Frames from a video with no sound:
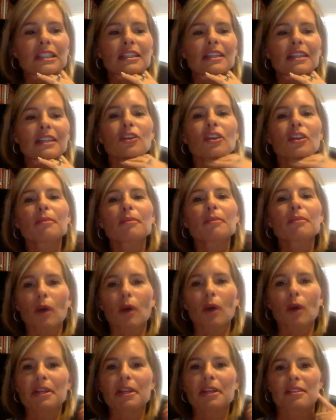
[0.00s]
if you give me
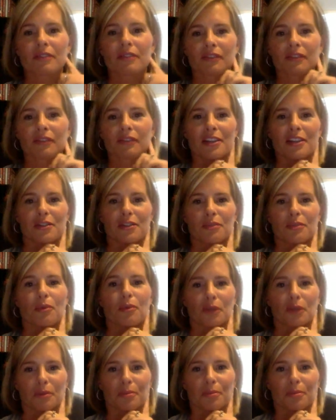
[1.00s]
one piece of advice, what
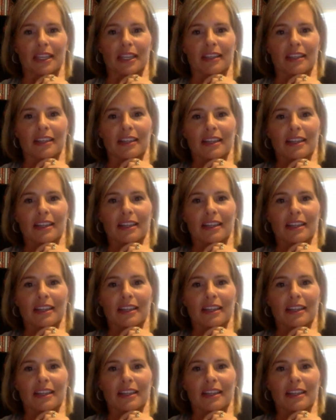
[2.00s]
would it be?